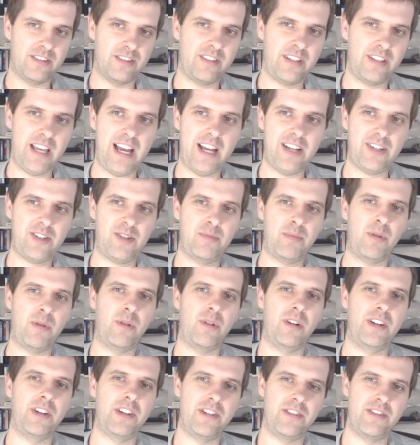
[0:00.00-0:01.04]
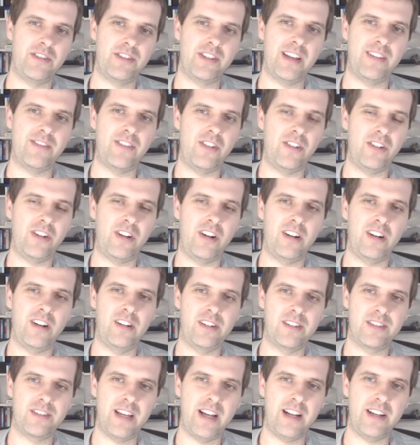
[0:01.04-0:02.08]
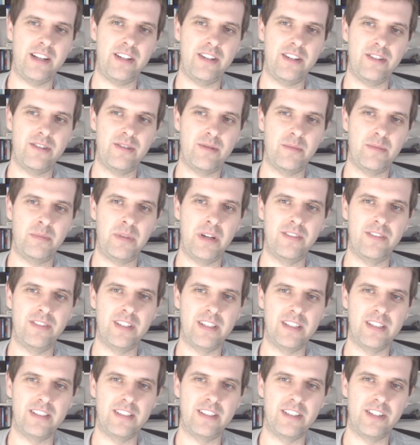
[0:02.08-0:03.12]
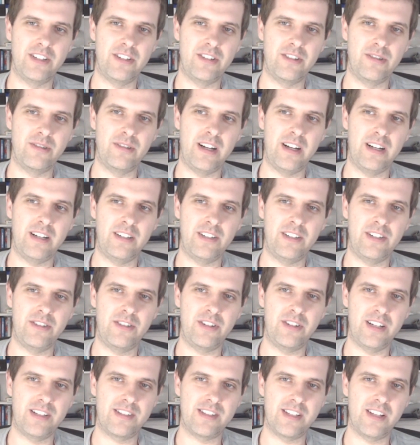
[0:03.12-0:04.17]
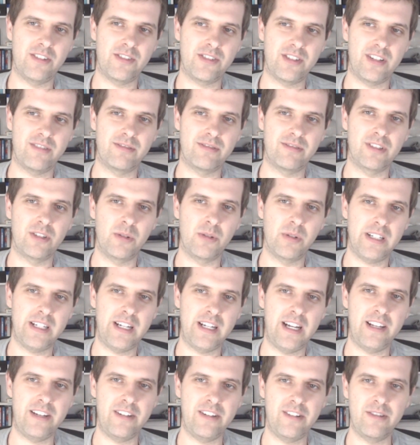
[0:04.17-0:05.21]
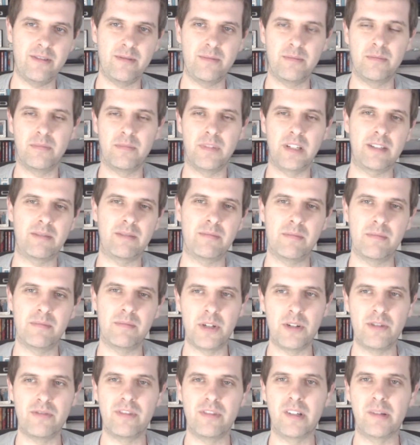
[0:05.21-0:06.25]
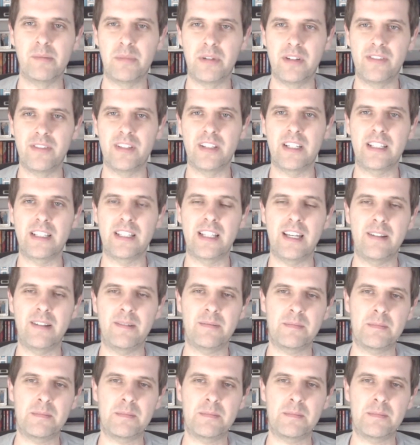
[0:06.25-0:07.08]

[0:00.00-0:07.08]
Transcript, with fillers: cash poor and you just have all cards how do you pivot do you do you try to sell stuff real quick how do you like maneuver and pivot like that